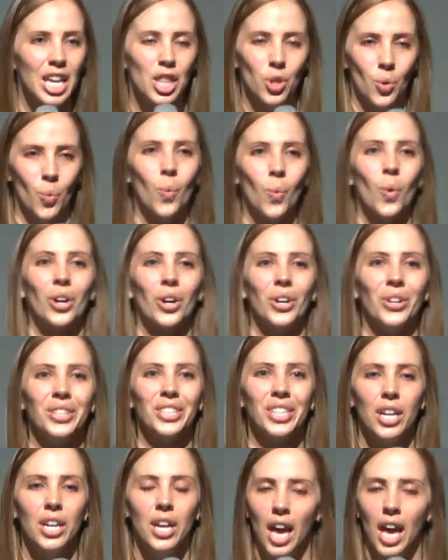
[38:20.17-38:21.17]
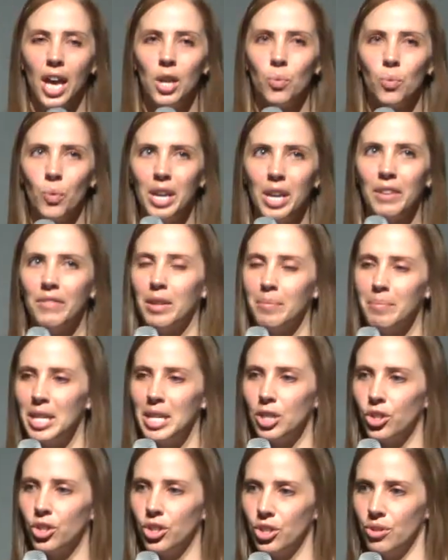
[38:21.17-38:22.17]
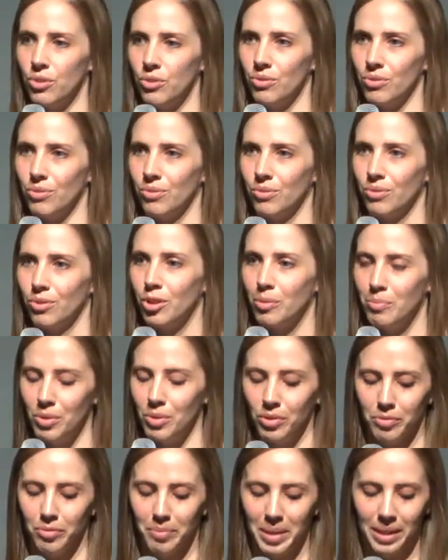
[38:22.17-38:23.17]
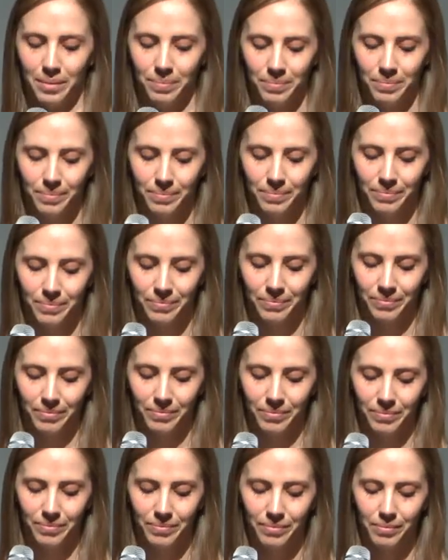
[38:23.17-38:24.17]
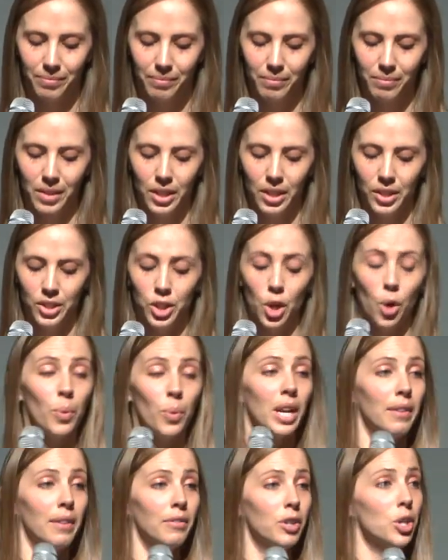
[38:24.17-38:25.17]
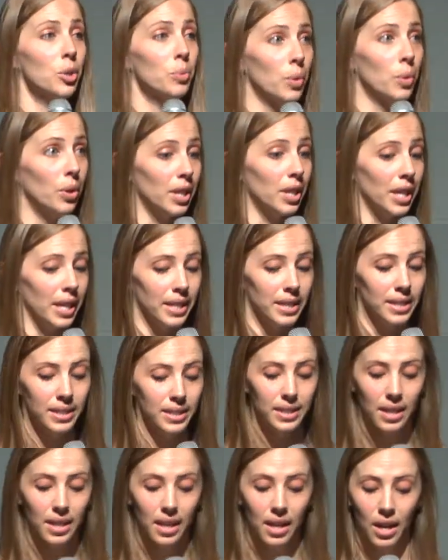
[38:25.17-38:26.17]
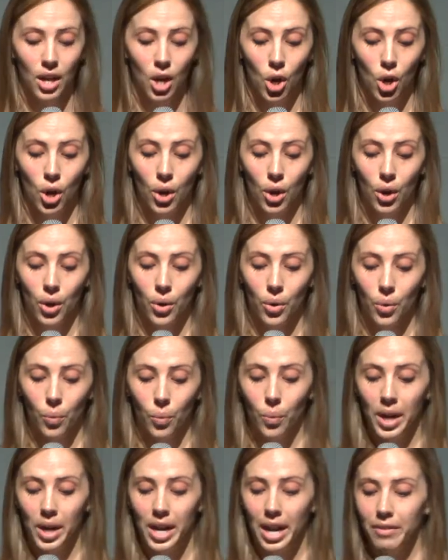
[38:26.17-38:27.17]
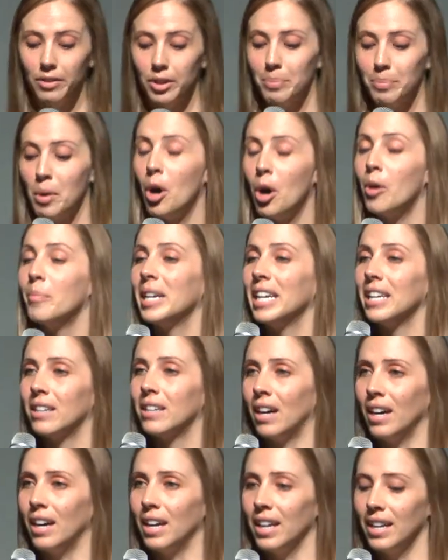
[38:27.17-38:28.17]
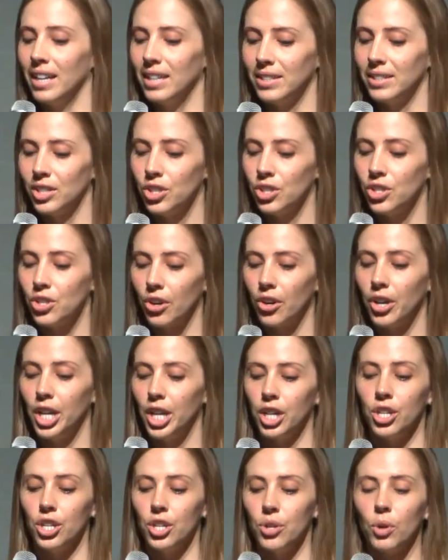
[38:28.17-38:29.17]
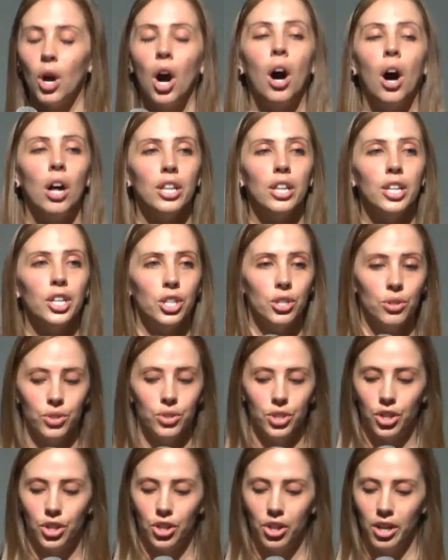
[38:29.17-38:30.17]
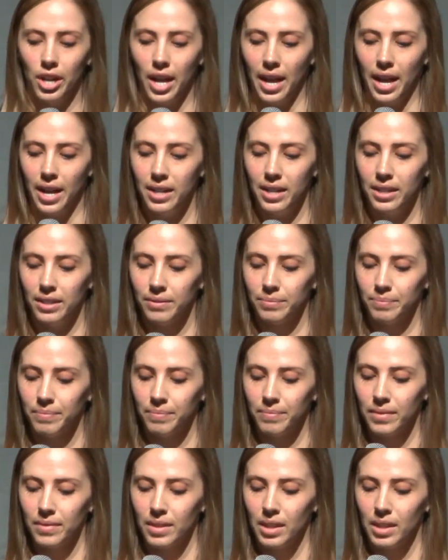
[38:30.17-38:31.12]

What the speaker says: in the world and weave them into the movement. So whatever your goal is, whatever moment God is stirring and you, calling you to create,